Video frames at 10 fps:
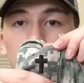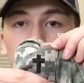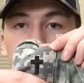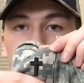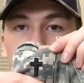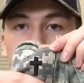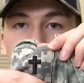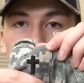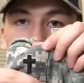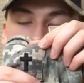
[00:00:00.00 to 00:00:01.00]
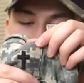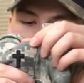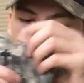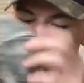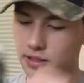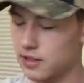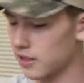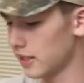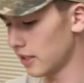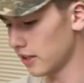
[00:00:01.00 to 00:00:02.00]
you can see the chaplain
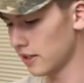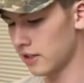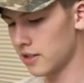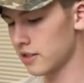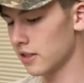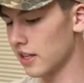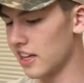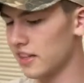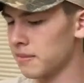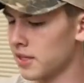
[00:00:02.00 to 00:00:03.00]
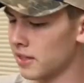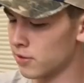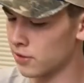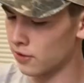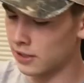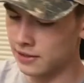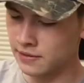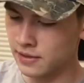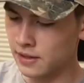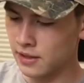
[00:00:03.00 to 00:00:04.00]
insignia. So yeah, they're medium short,
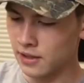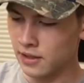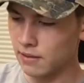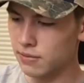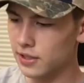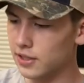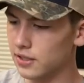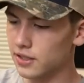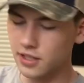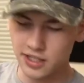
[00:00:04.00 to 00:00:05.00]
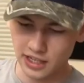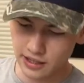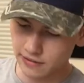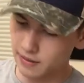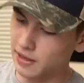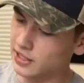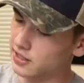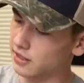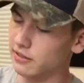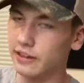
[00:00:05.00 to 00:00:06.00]
in pretty good shape. The patches
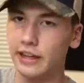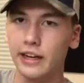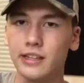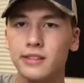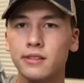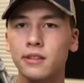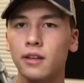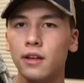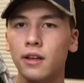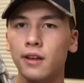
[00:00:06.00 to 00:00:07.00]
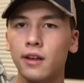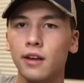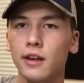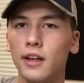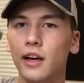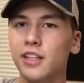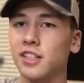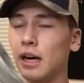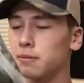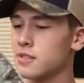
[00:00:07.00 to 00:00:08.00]
are really nice. Yeah,
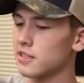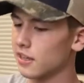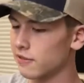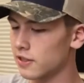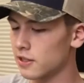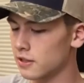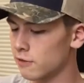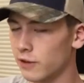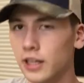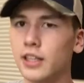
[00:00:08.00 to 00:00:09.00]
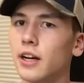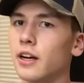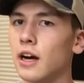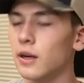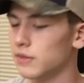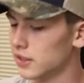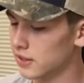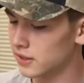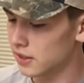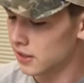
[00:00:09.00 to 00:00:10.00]
chaplain stuff is fairly uncommon.